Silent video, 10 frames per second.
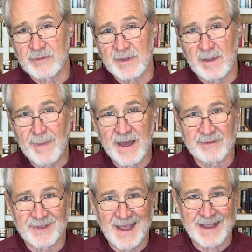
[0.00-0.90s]
the amount
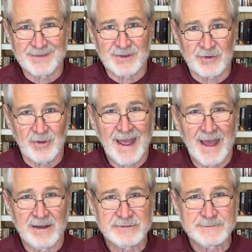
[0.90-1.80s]
of gain that you
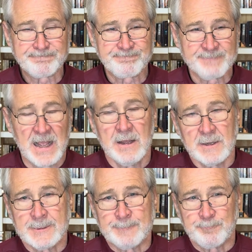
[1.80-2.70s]
have.
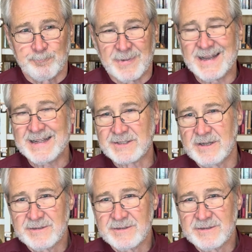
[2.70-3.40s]
But let's